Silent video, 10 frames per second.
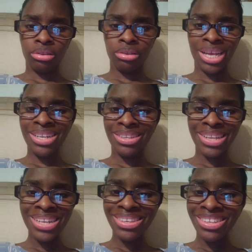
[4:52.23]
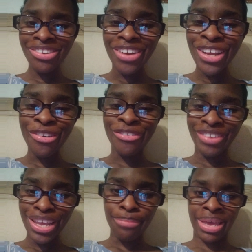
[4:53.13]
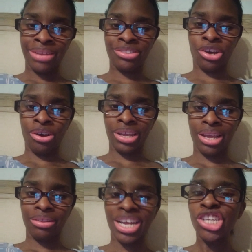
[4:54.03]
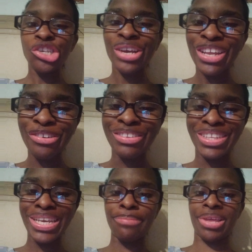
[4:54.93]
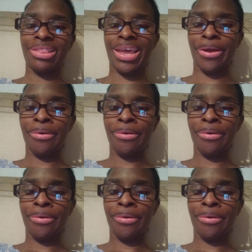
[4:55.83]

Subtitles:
that's your inner demon talking. That's your inner demon there.